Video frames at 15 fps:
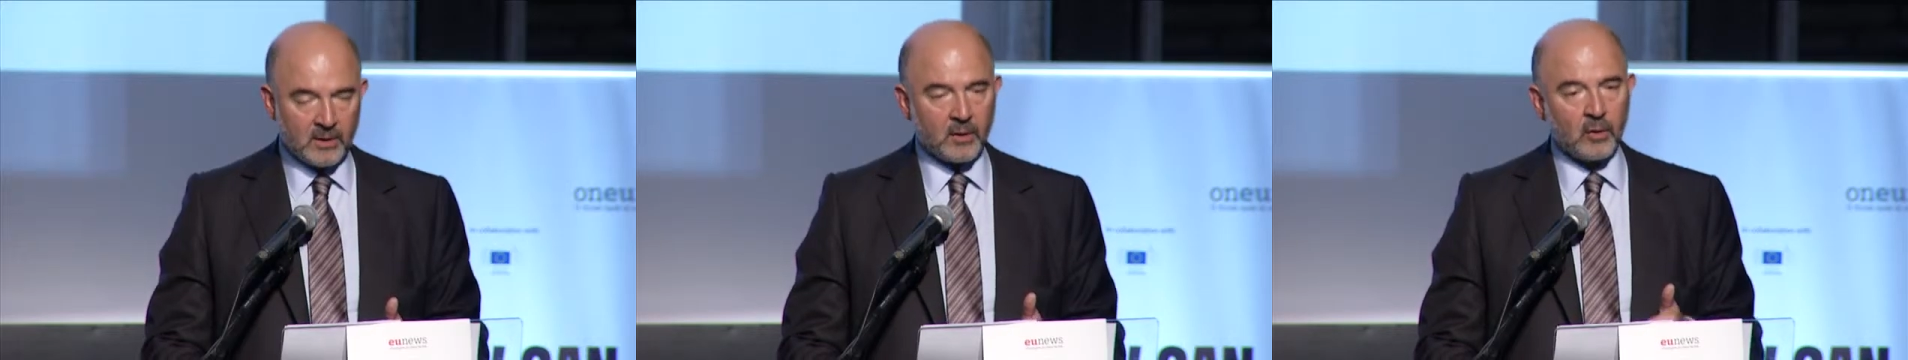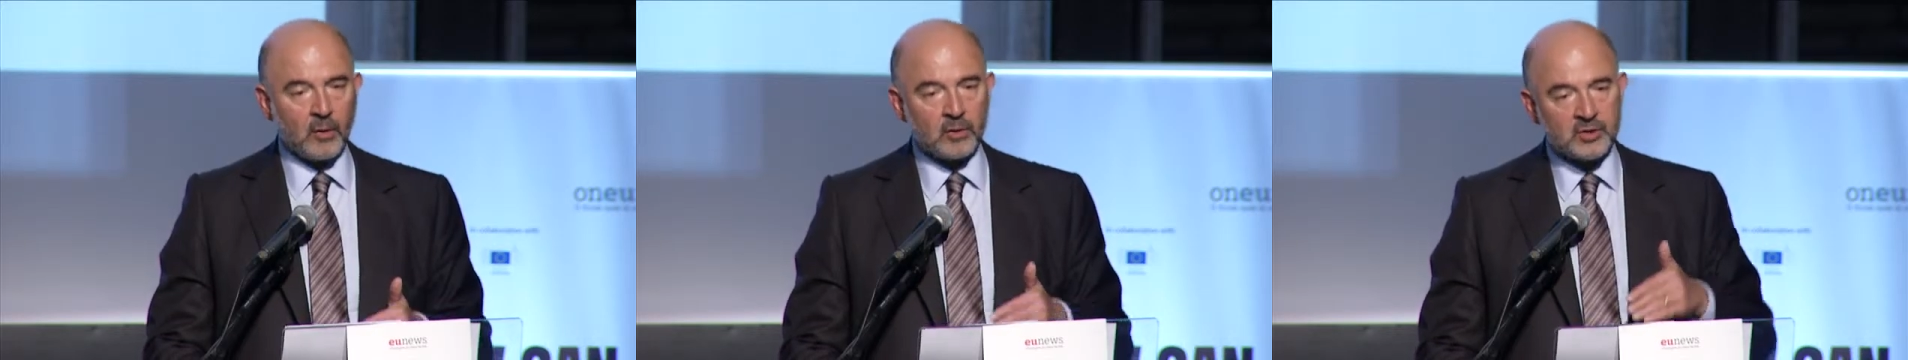
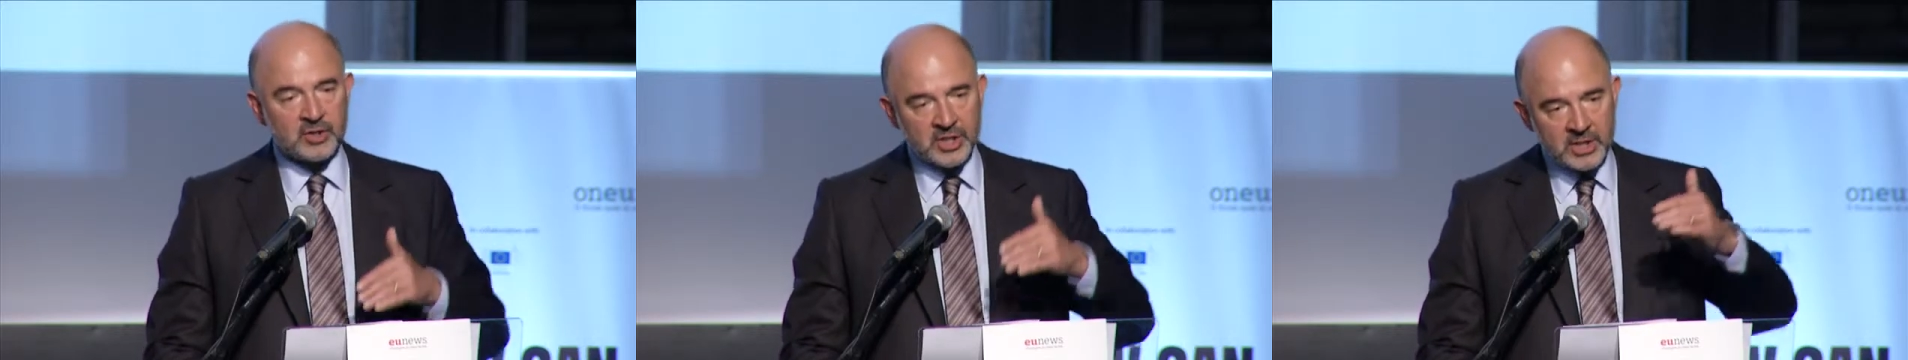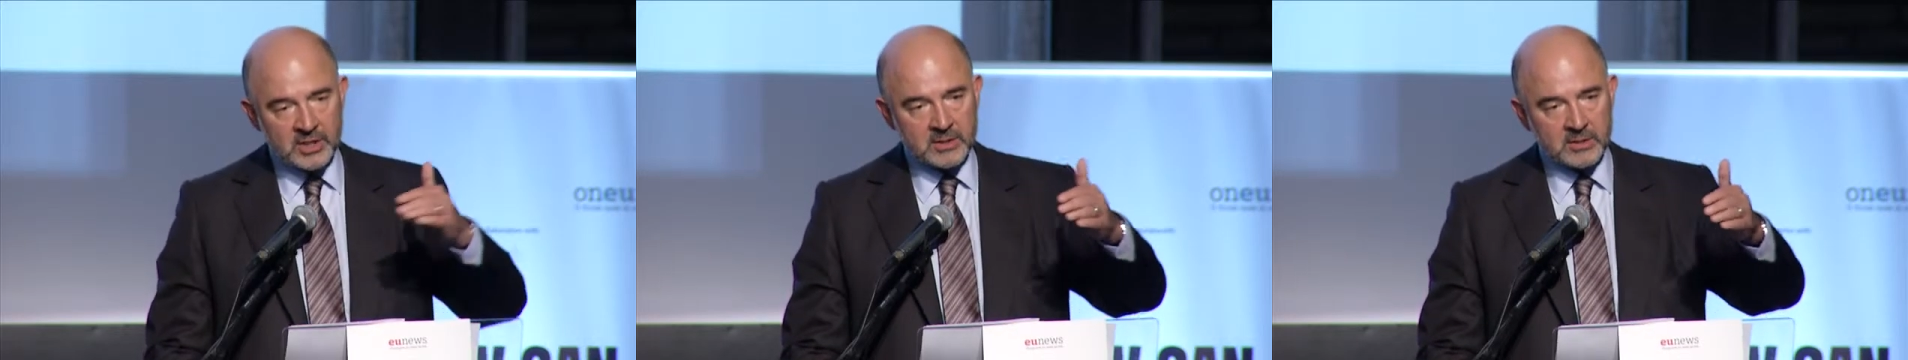or
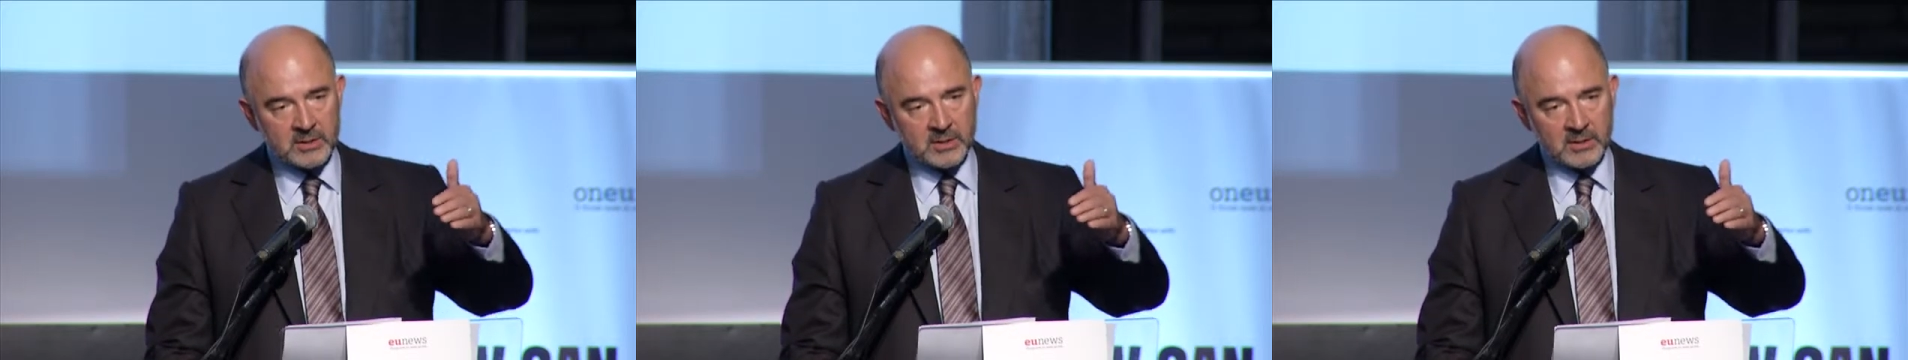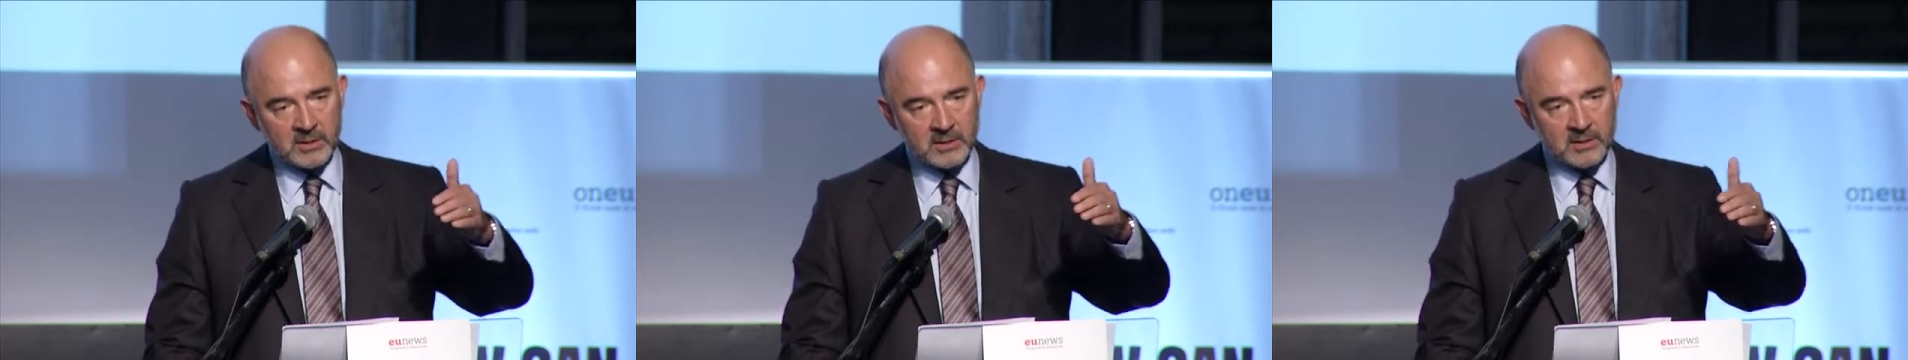change
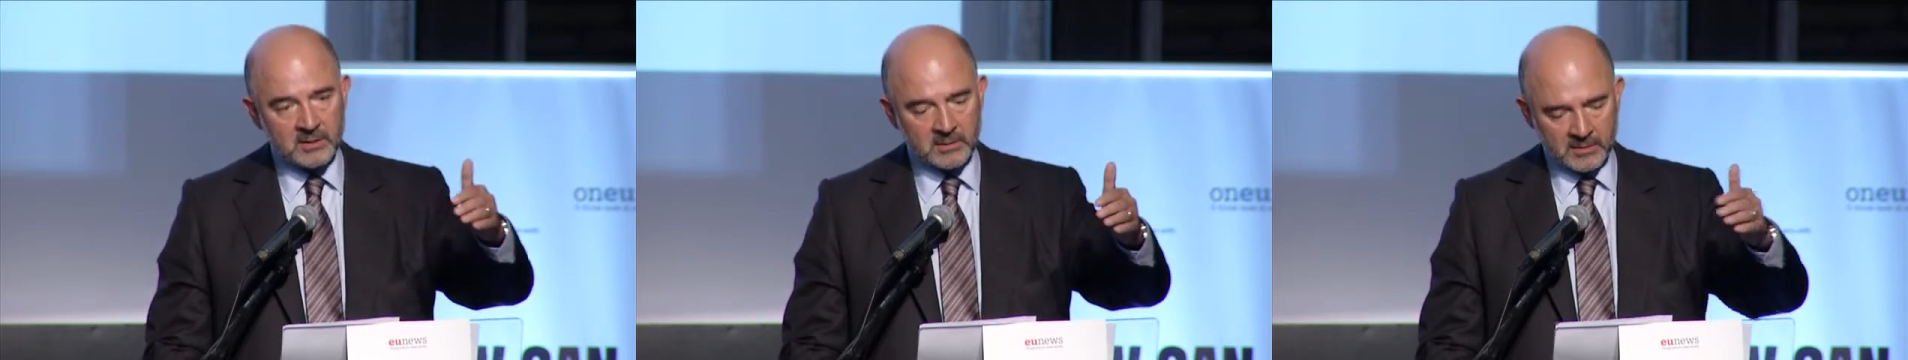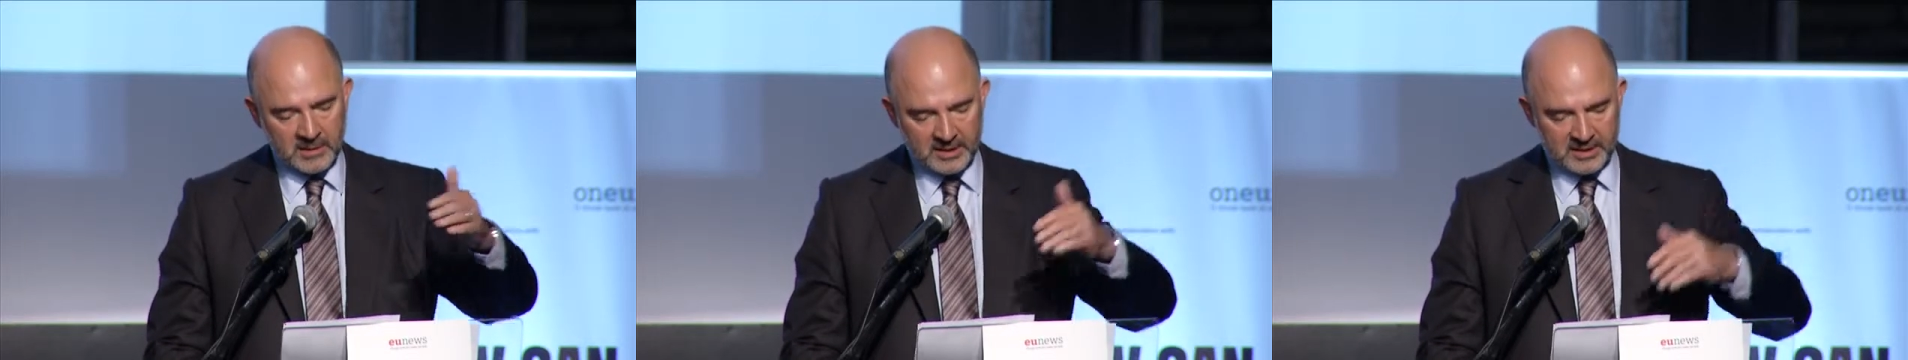in
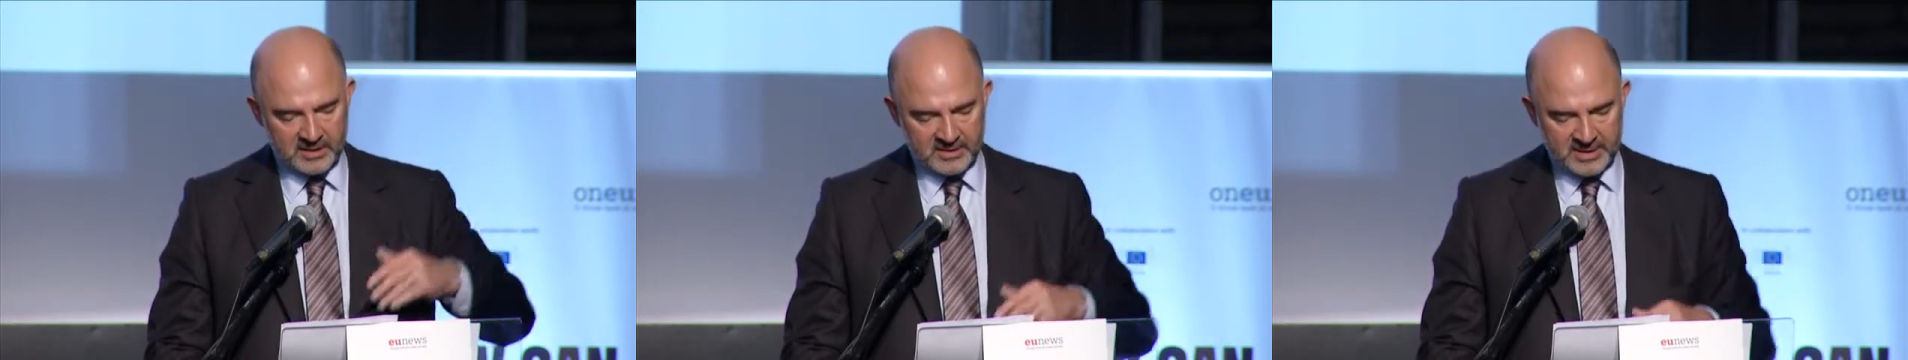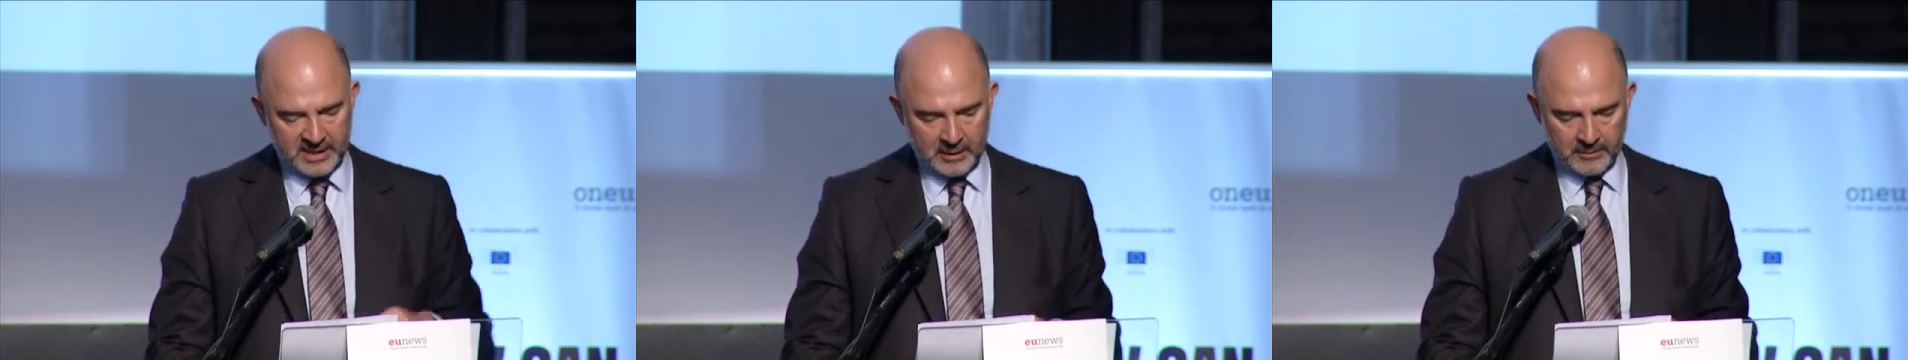10
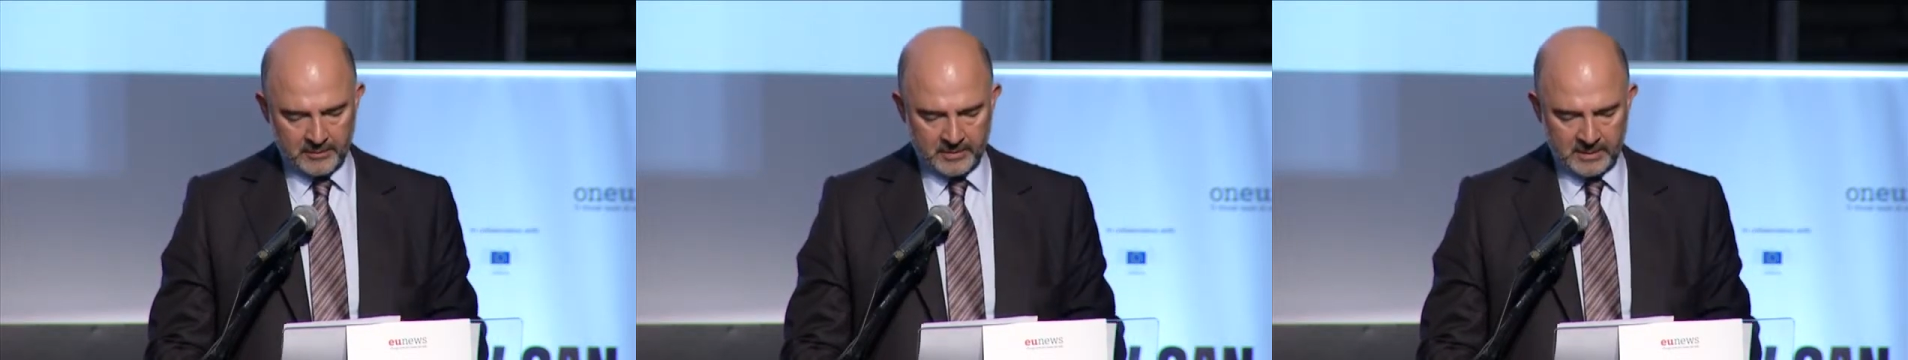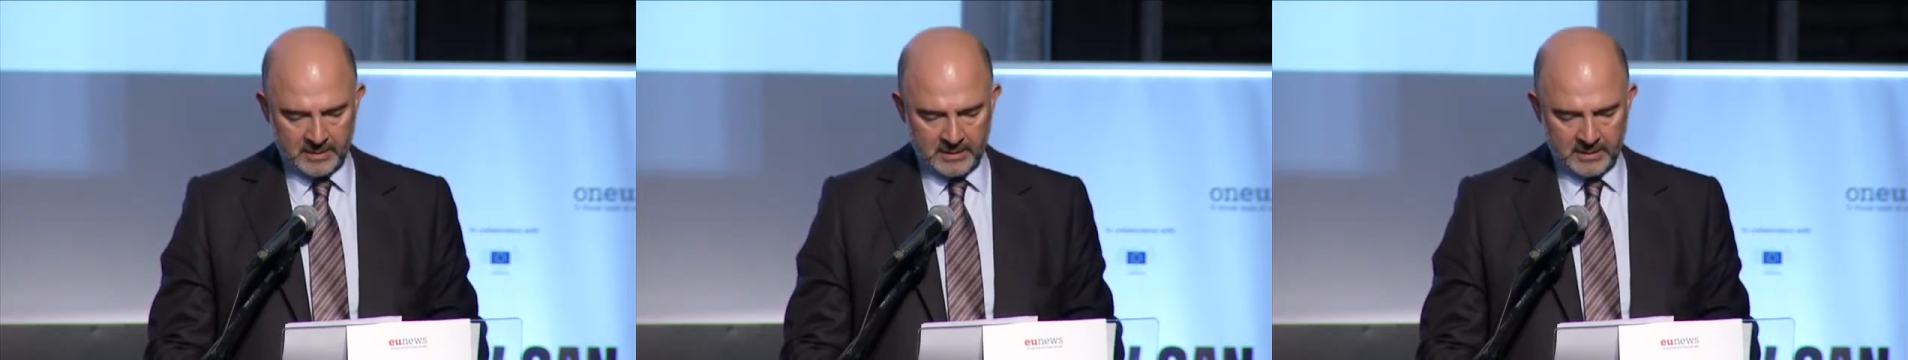years' time.